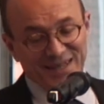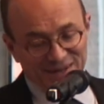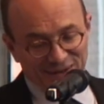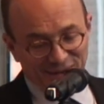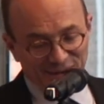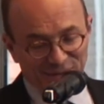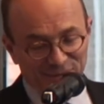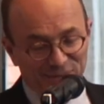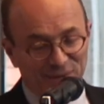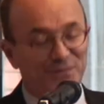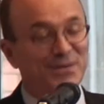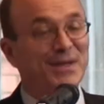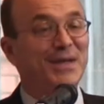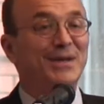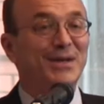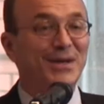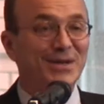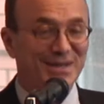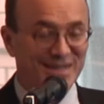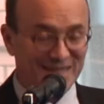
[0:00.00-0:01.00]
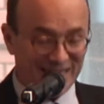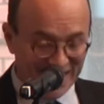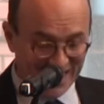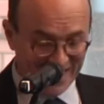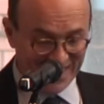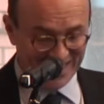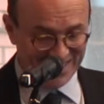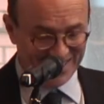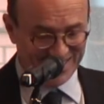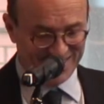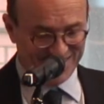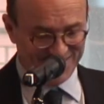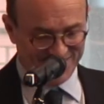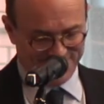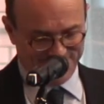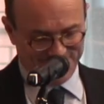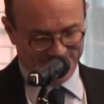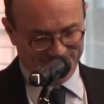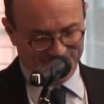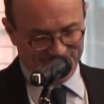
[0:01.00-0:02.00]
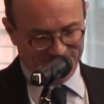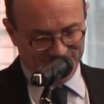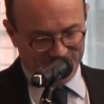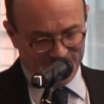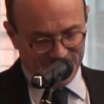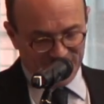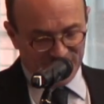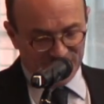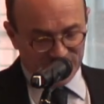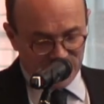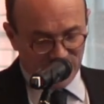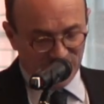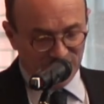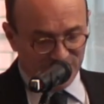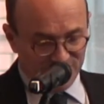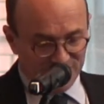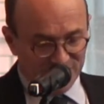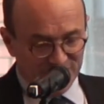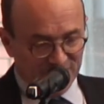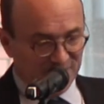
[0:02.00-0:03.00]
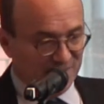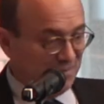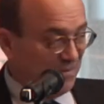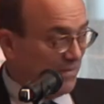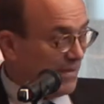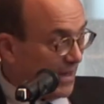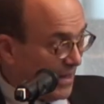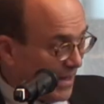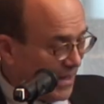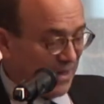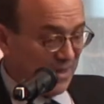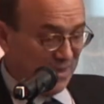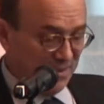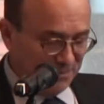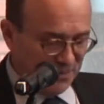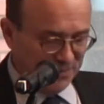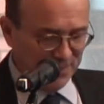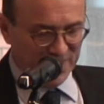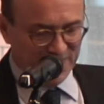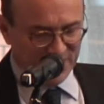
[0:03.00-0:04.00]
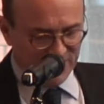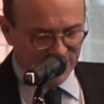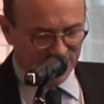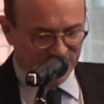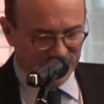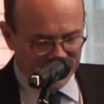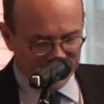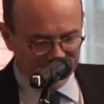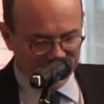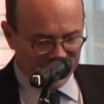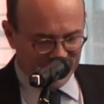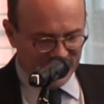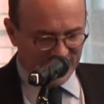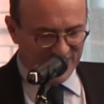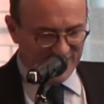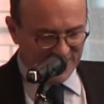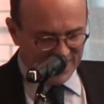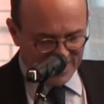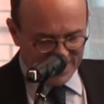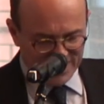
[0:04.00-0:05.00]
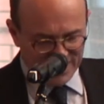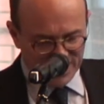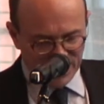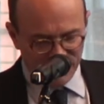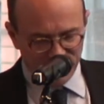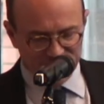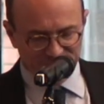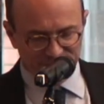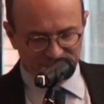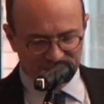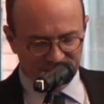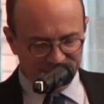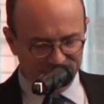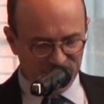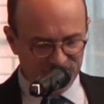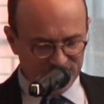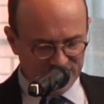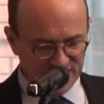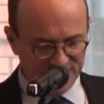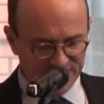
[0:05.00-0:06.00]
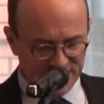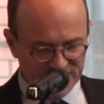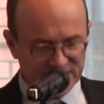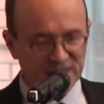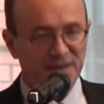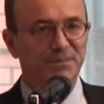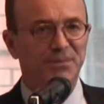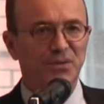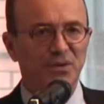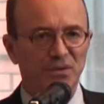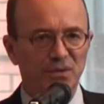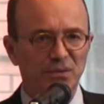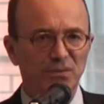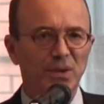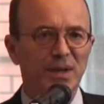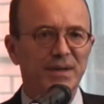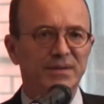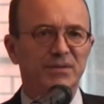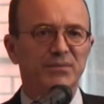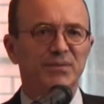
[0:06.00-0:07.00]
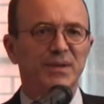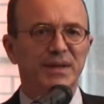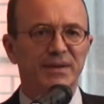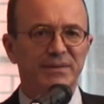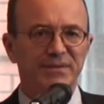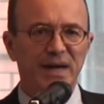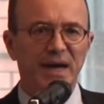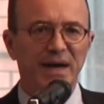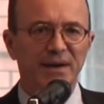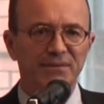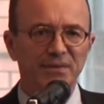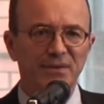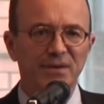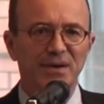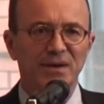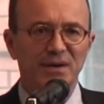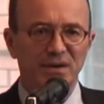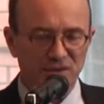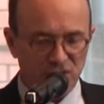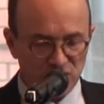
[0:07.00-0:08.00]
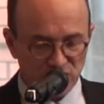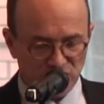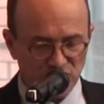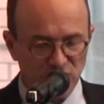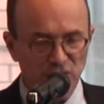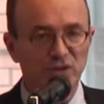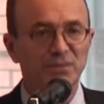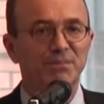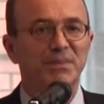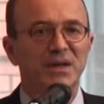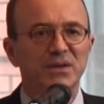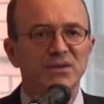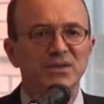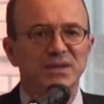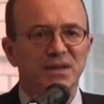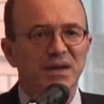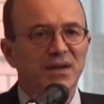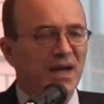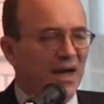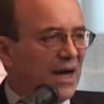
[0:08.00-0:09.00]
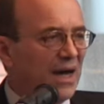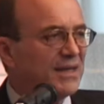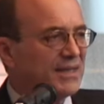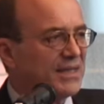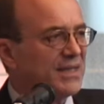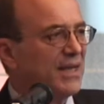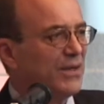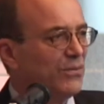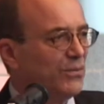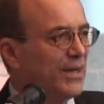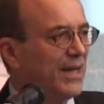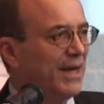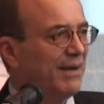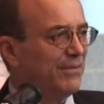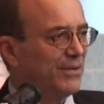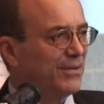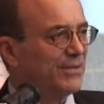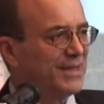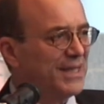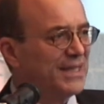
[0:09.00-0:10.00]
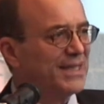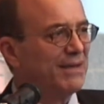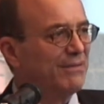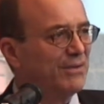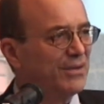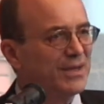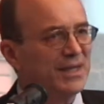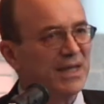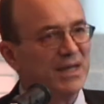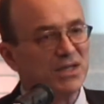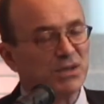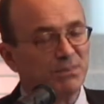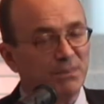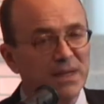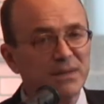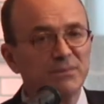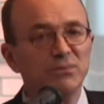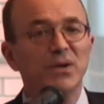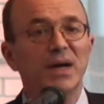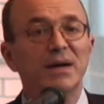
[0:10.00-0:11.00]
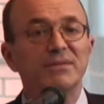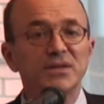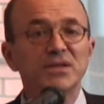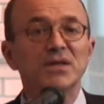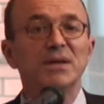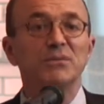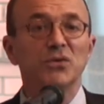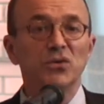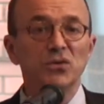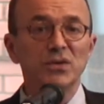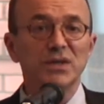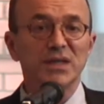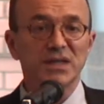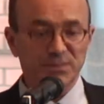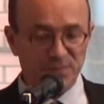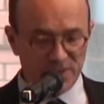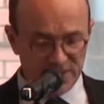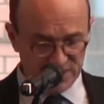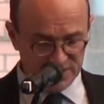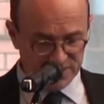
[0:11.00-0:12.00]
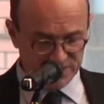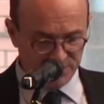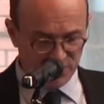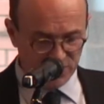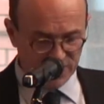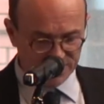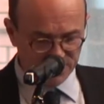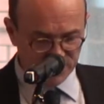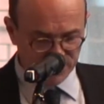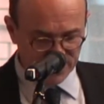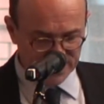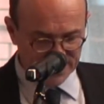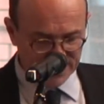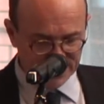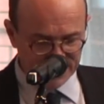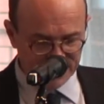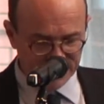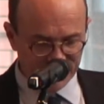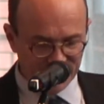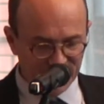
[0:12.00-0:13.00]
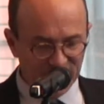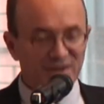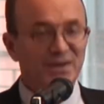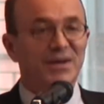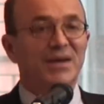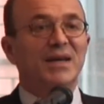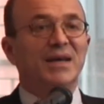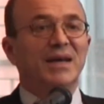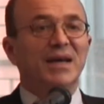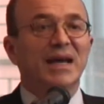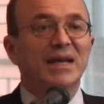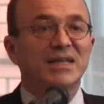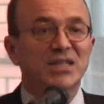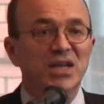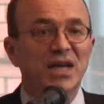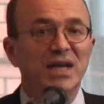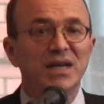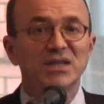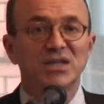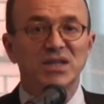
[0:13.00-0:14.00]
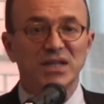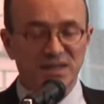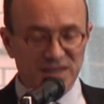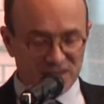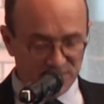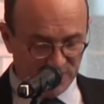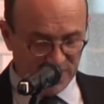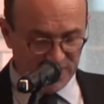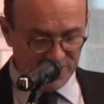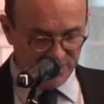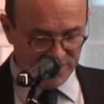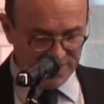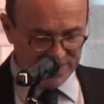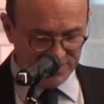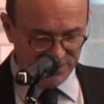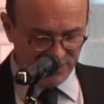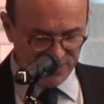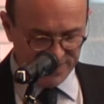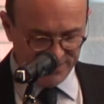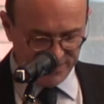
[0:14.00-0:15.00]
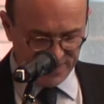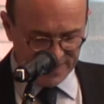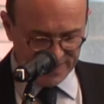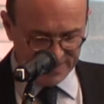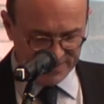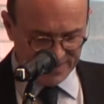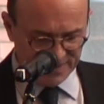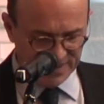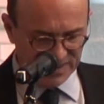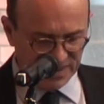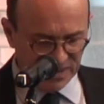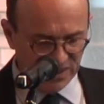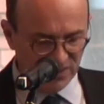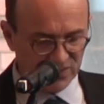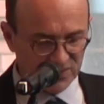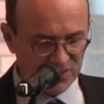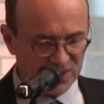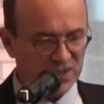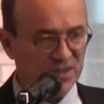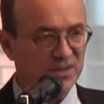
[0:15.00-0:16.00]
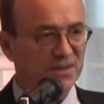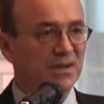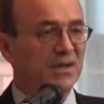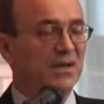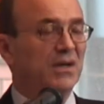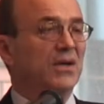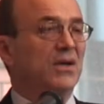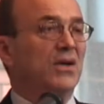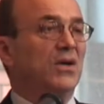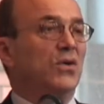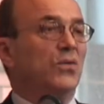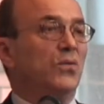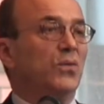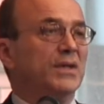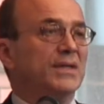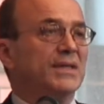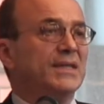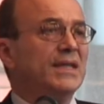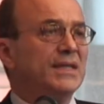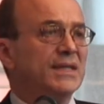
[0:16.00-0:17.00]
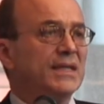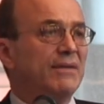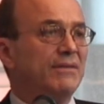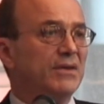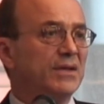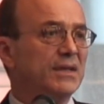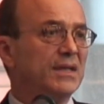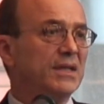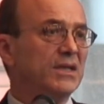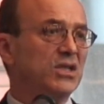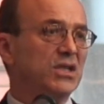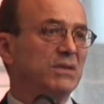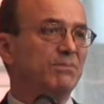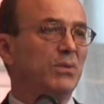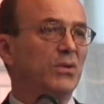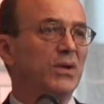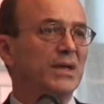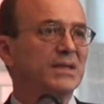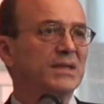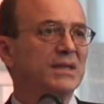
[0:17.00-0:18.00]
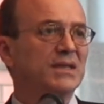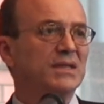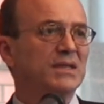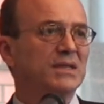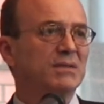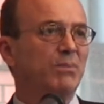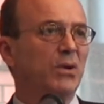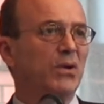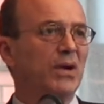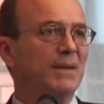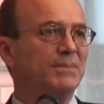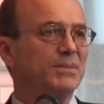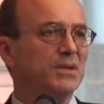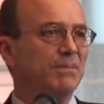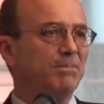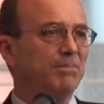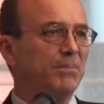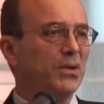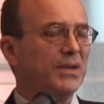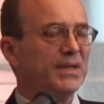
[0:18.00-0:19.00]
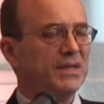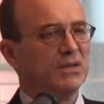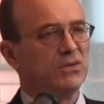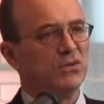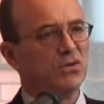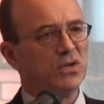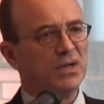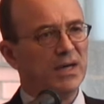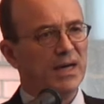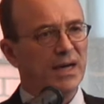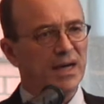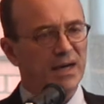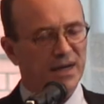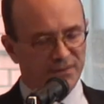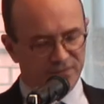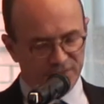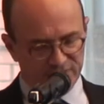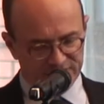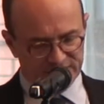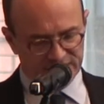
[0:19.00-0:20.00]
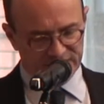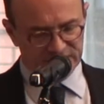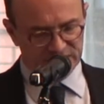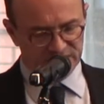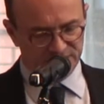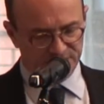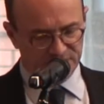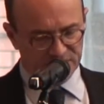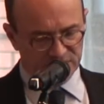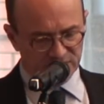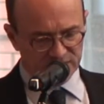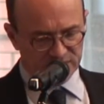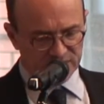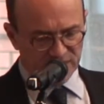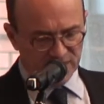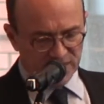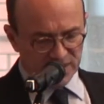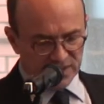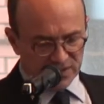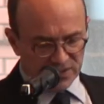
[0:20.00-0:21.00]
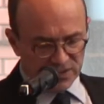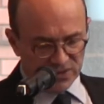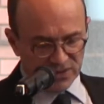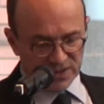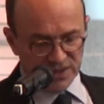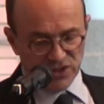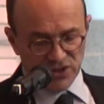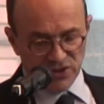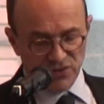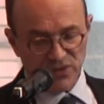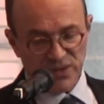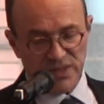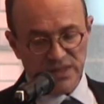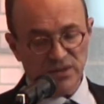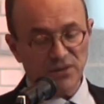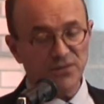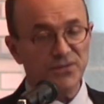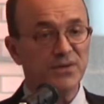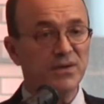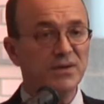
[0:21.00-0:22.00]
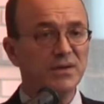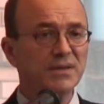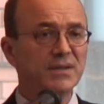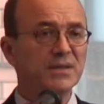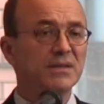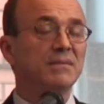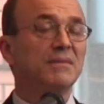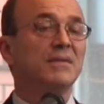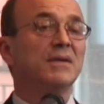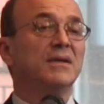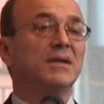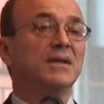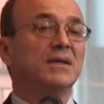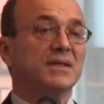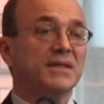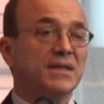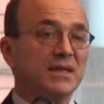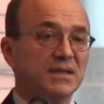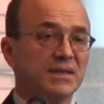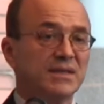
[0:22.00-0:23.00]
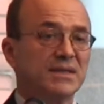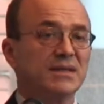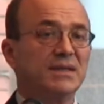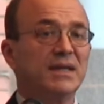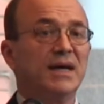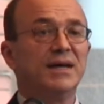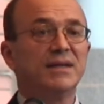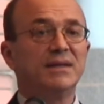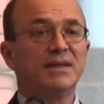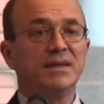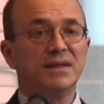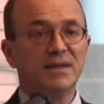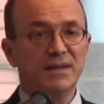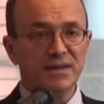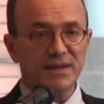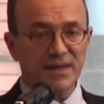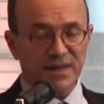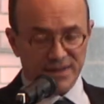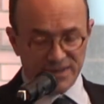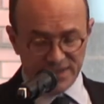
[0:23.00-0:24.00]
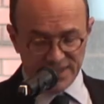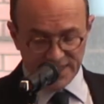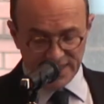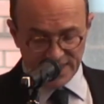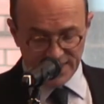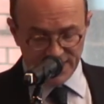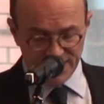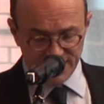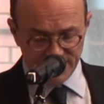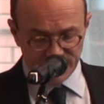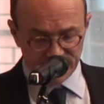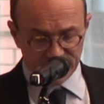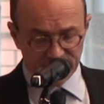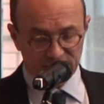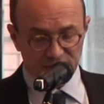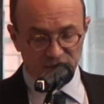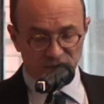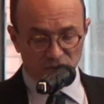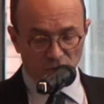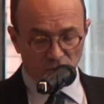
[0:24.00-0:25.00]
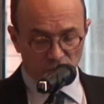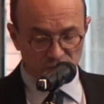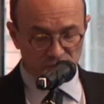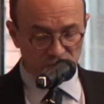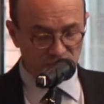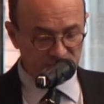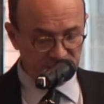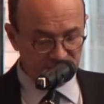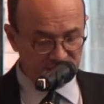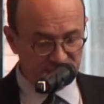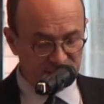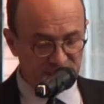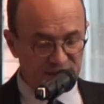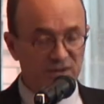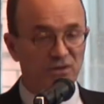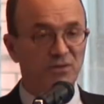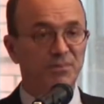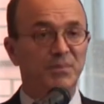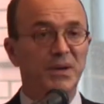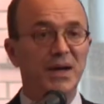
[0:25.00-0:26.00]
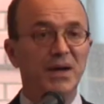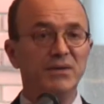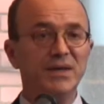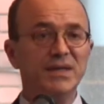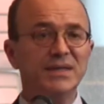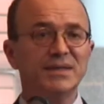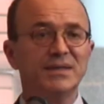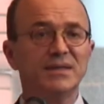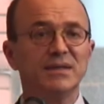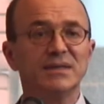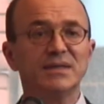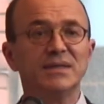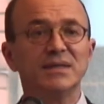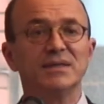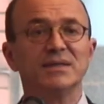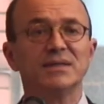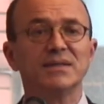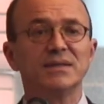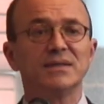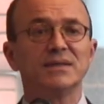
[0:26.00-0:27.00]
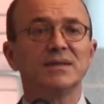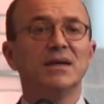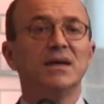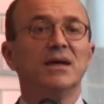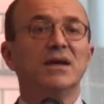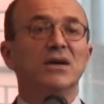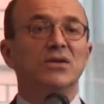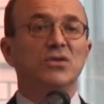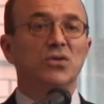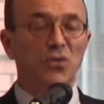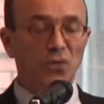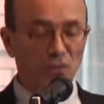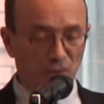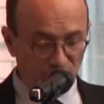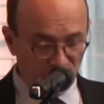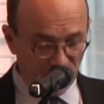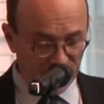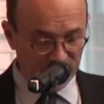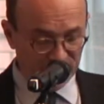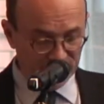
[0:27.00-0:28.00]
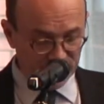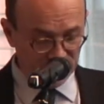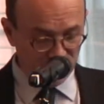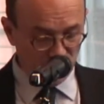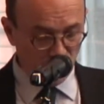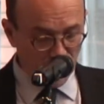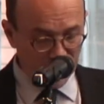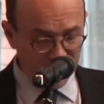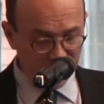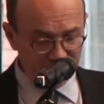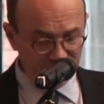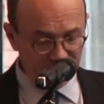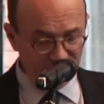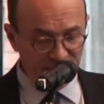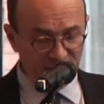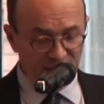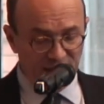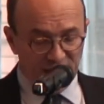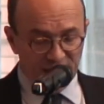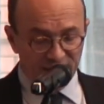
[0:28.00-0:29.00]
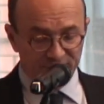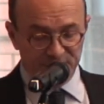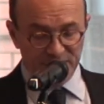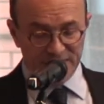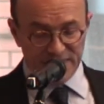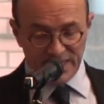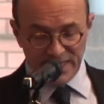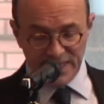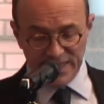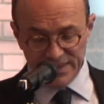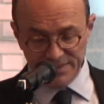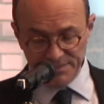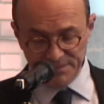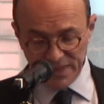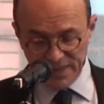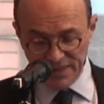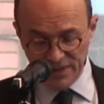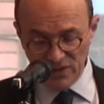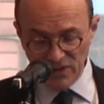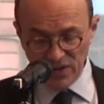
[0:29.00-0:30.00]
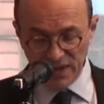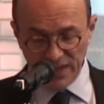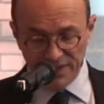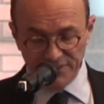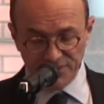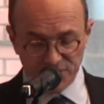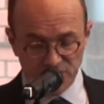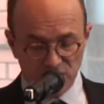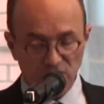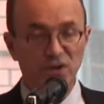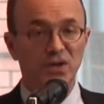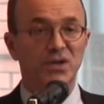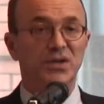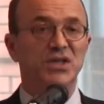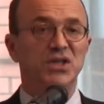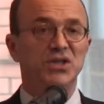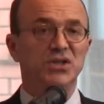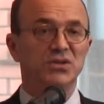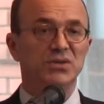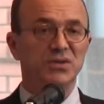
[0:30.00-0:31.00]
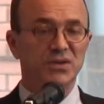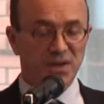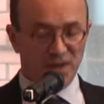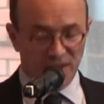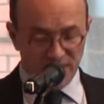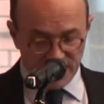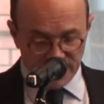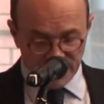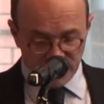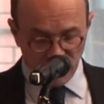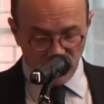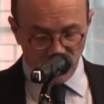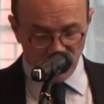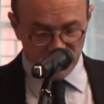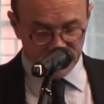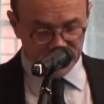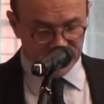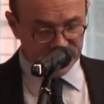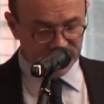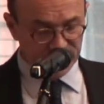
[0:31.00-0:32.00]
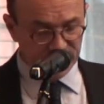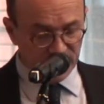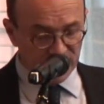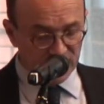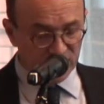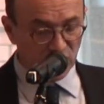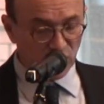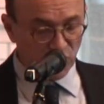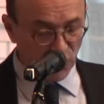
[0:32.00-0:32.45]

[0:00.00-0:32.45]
50 years late. So I'm a bit long, but I would give you some example of what we have construct, because I say we have a disadvantage, but we have some good experience. Perhaps we can exchange and experiment we've yet launched. Disadvantage for us is perhaps a political advantage, because the Région Île-de-France since 1998, and also the city of Paris since 2001, have been led by a left coalition including the